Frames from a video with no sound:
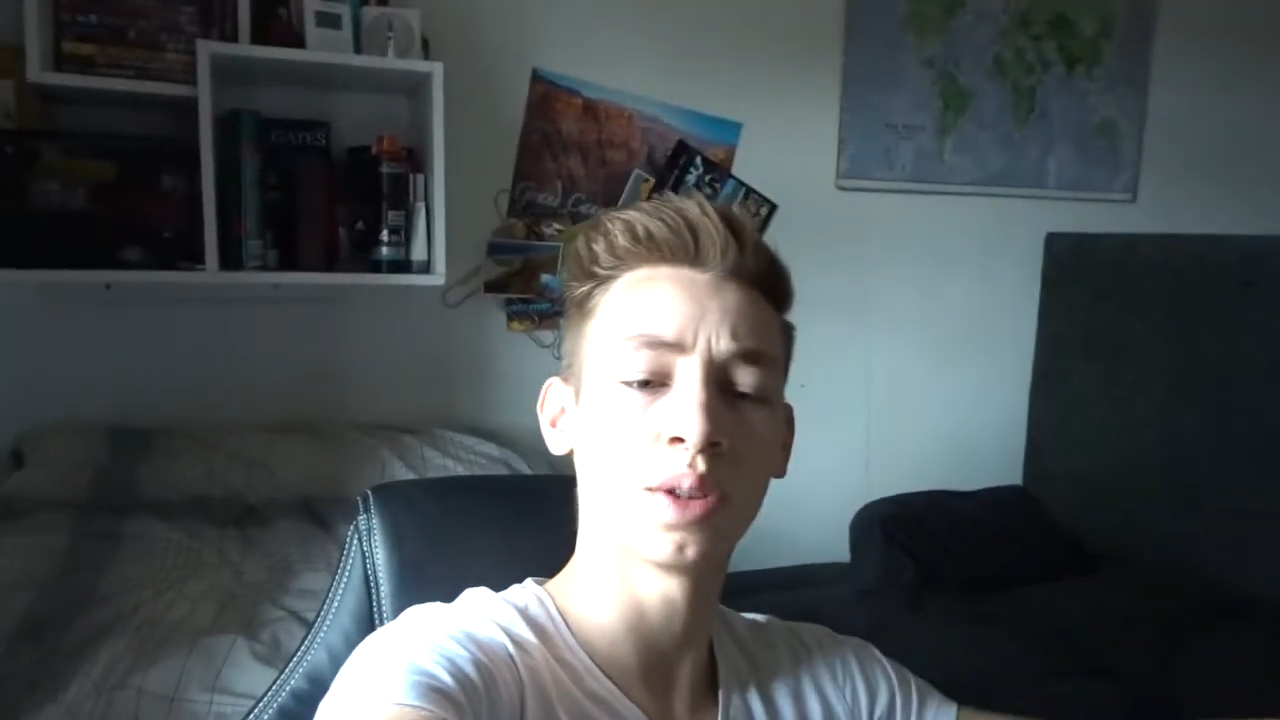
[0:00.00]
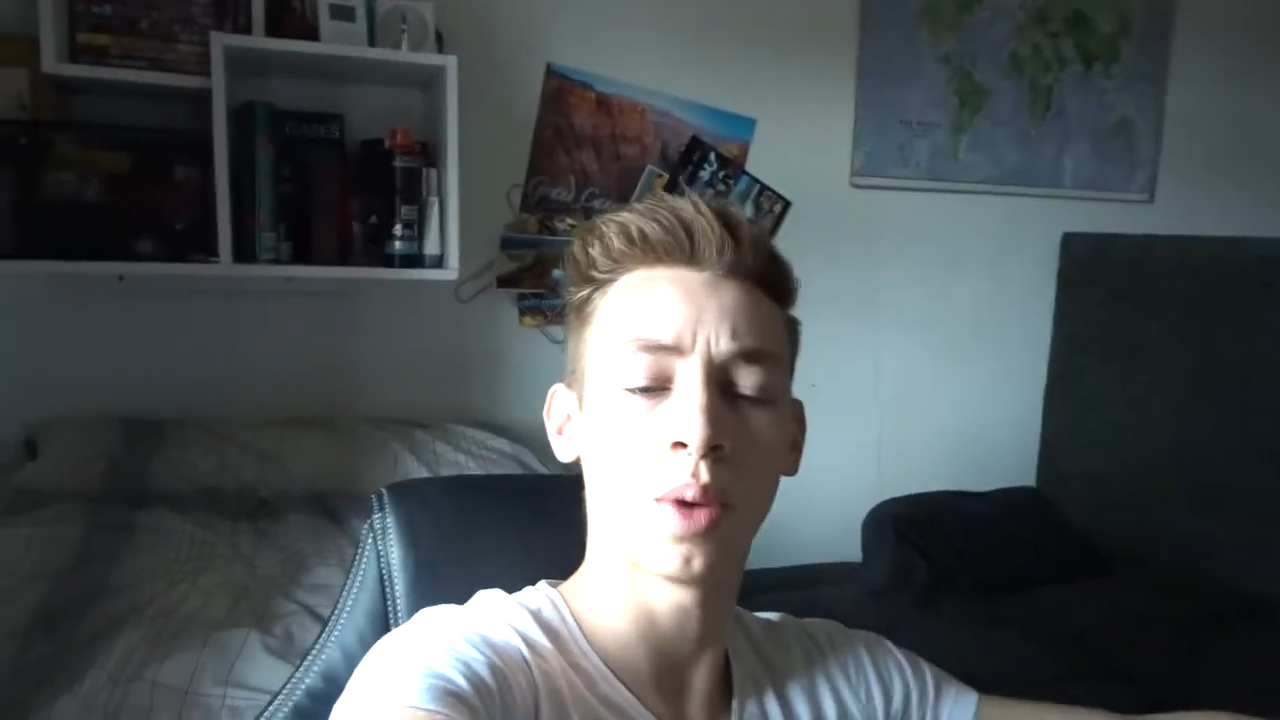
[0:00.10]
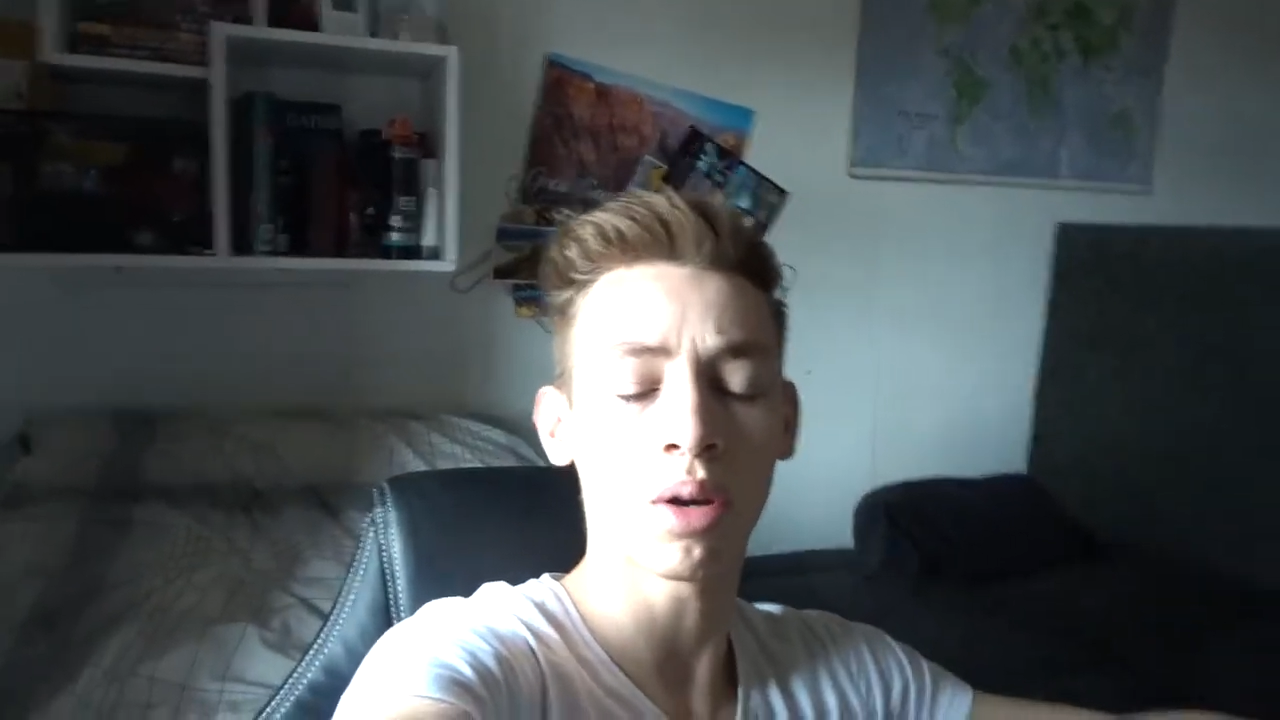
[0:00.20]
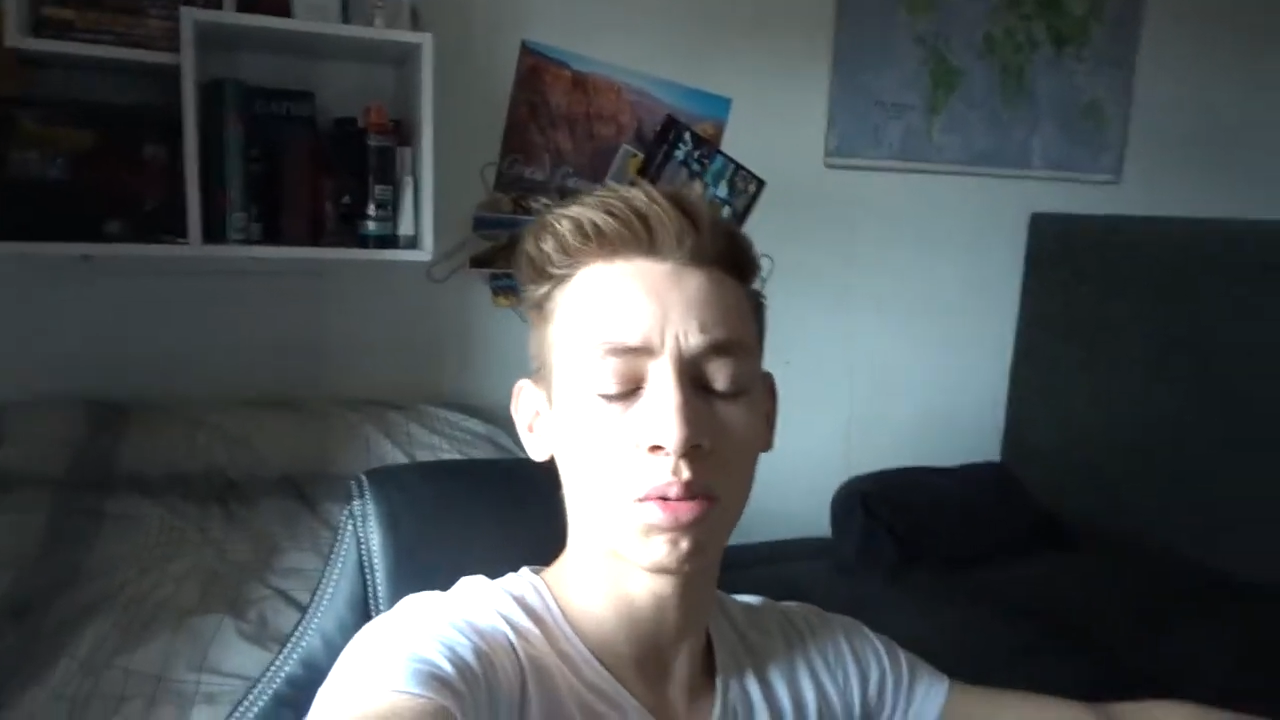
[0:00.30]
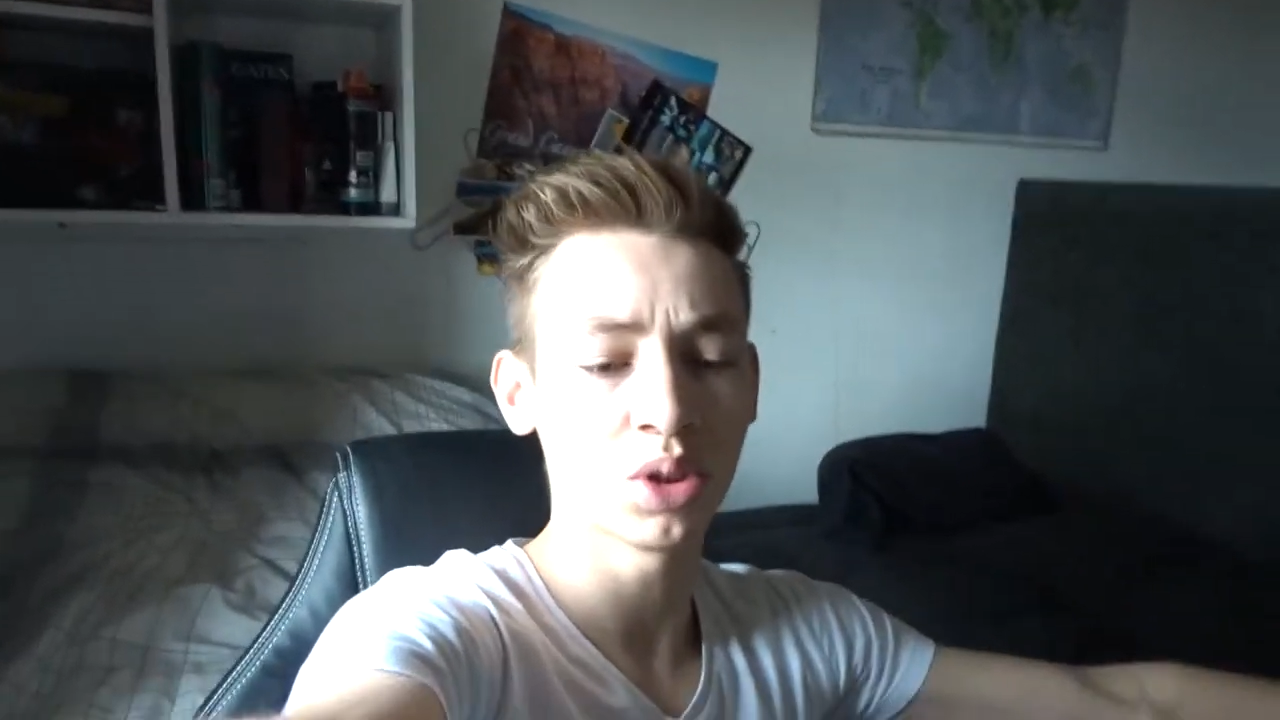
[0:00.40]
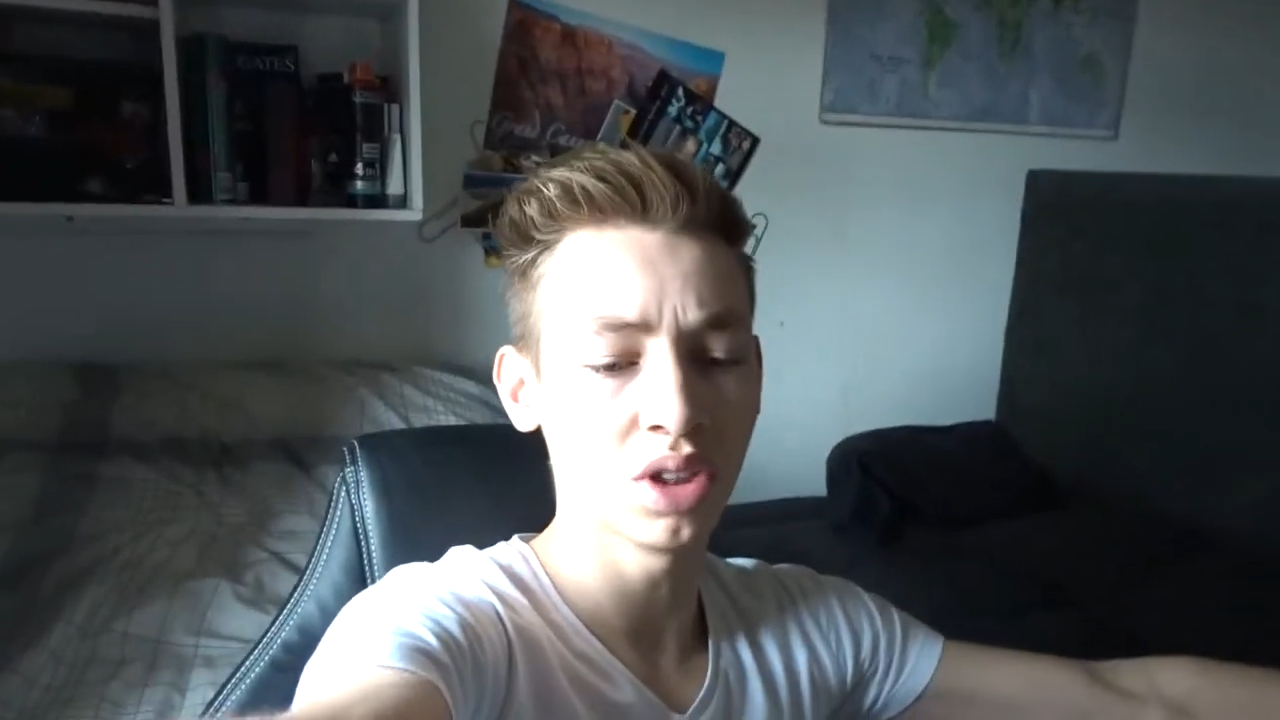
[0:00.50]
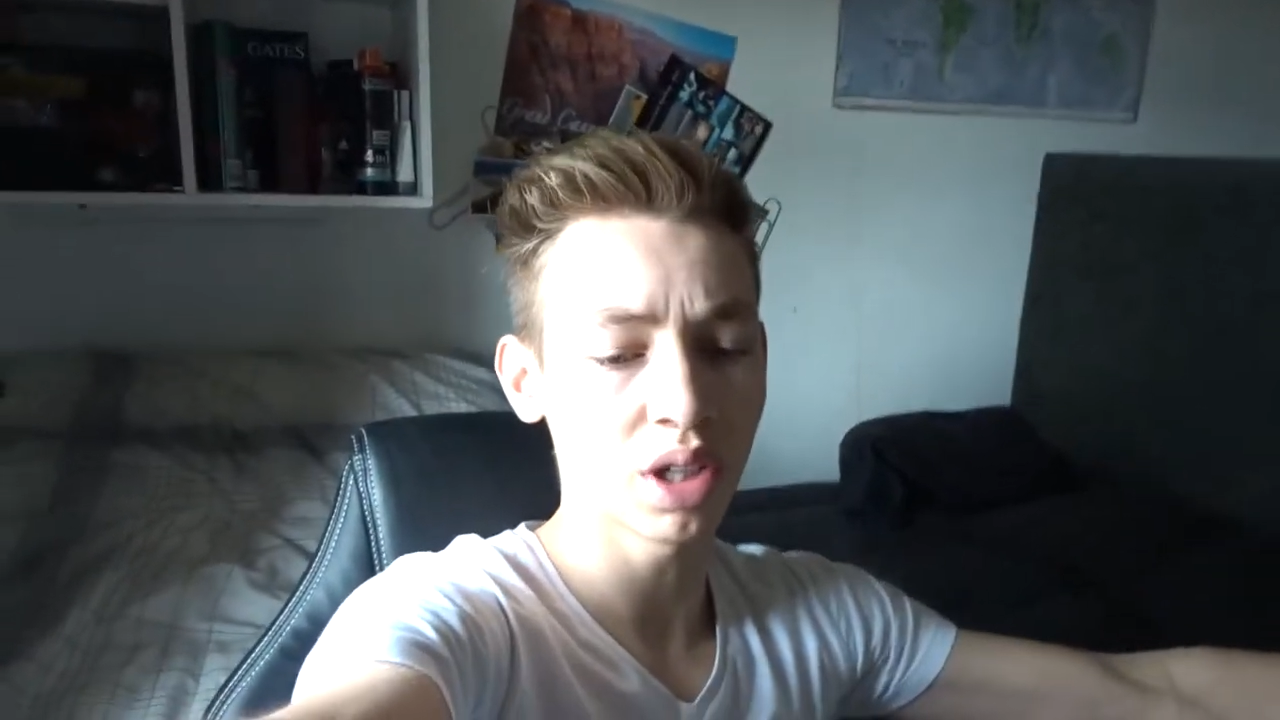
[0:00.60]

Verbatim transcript: and welcome to